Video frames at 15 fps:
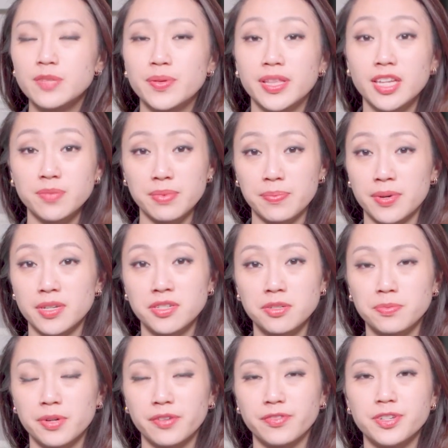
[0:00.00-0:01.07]
but that's my
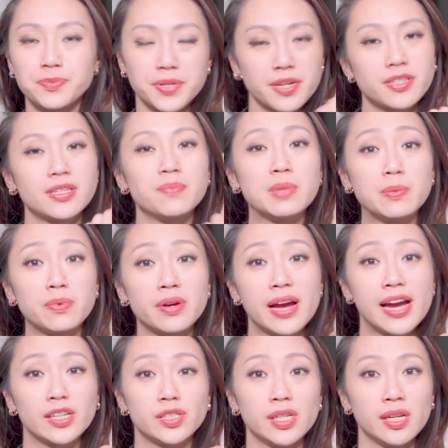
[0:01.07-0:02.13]
personal preference because some people
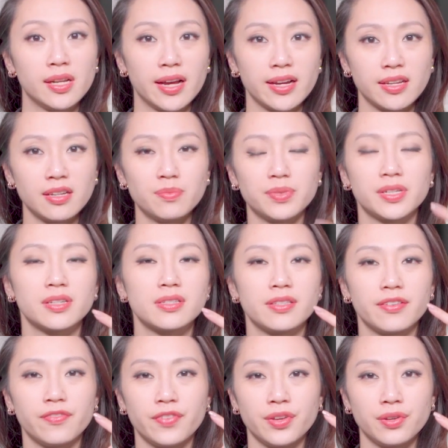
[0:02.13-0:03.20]
actually like it because
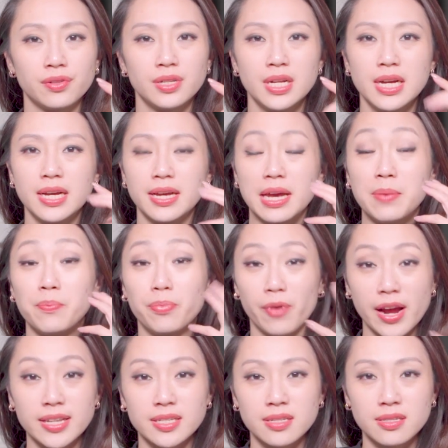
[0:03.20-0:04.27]
they feel it
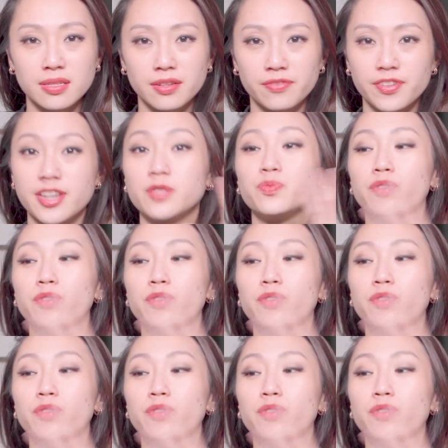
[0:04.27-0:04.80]
brightens the face.